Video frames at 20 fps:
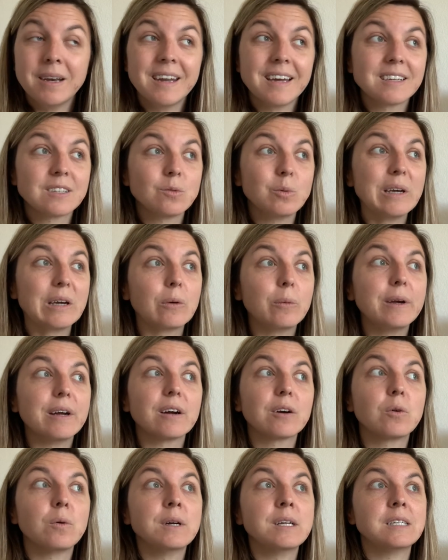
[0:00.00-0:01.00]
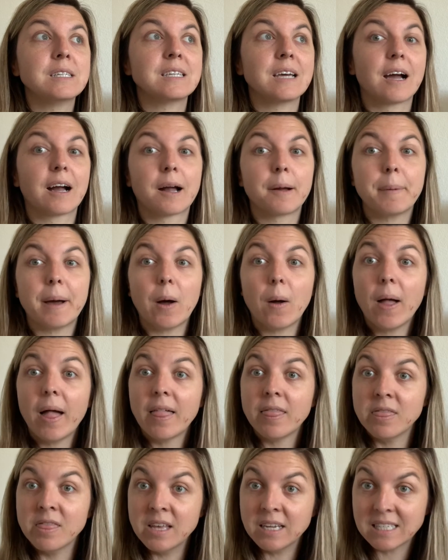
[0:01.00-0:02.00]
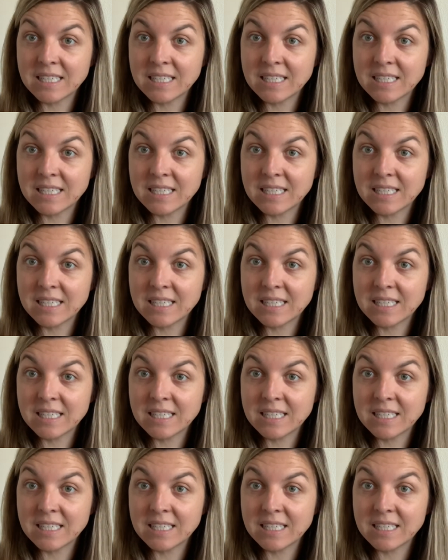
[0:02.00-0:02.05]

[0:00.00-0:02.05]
Next week, we are going to talk about the